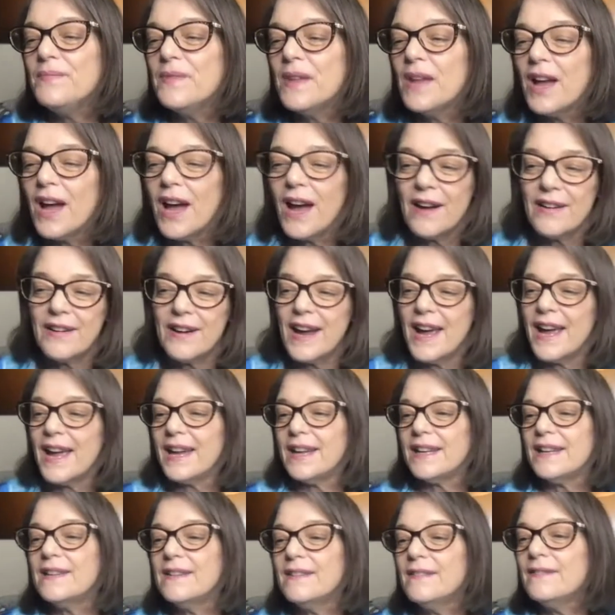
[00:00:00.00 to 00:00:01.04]
All right,
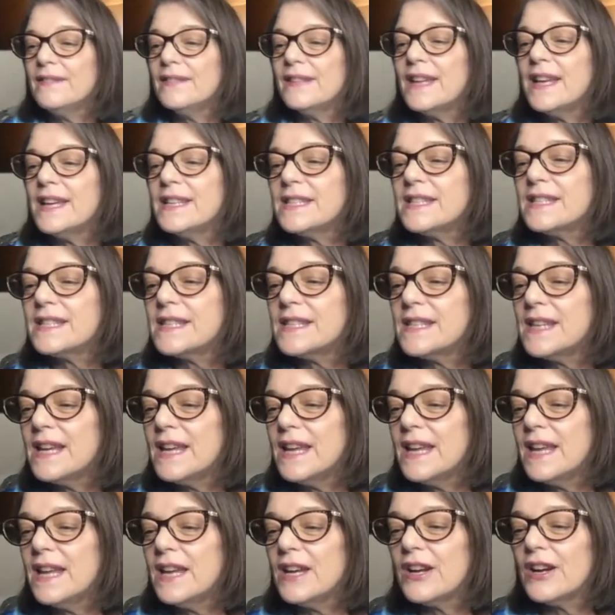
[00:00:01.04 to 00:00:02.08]
let's see
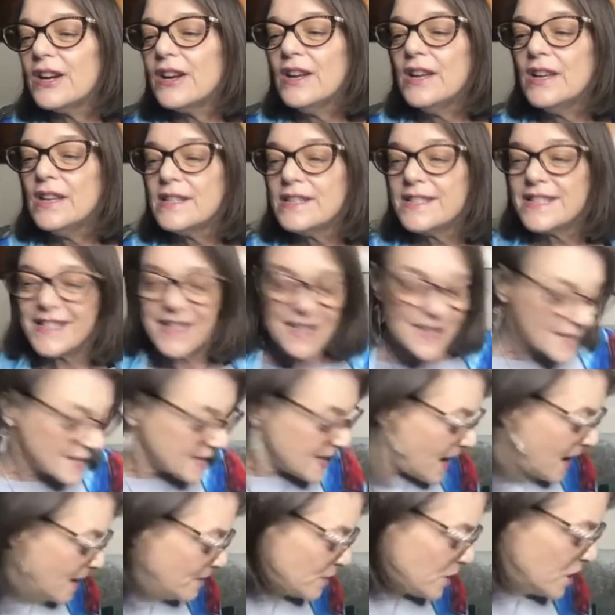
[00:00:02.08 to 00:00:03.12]
here.
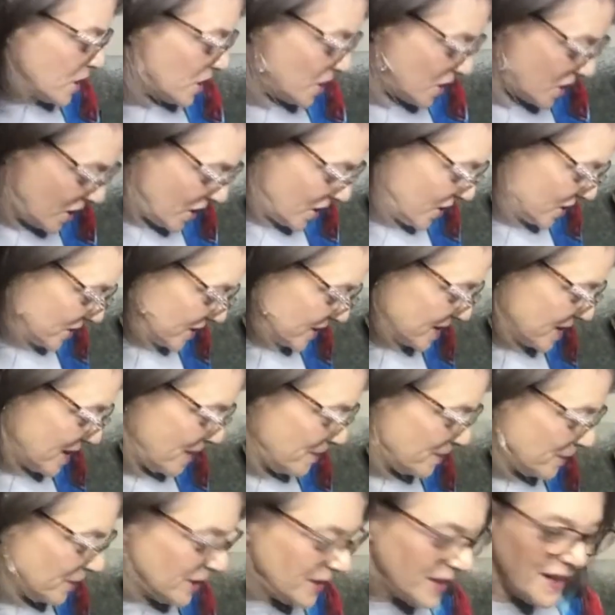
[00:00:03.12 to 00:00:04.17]
Summer
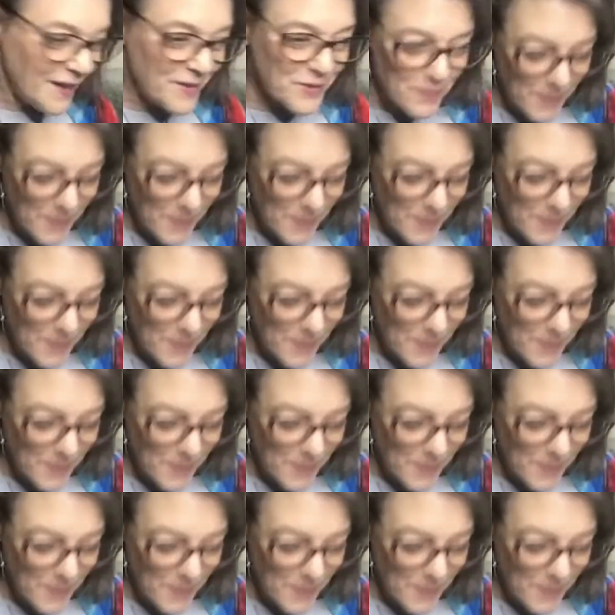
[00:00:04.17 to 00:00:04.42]
loves my